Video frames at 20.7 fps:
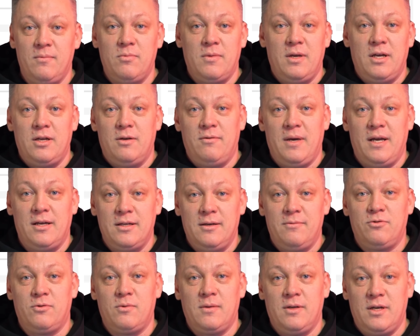Redirect
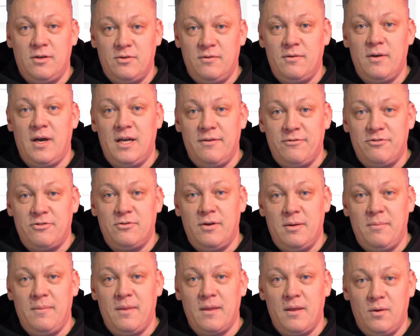them to another live
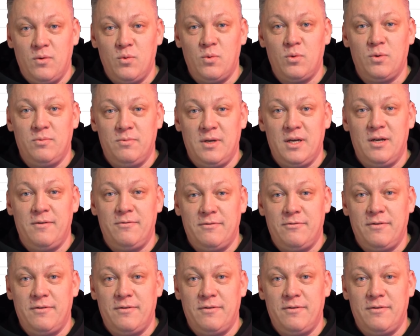stream or a relevant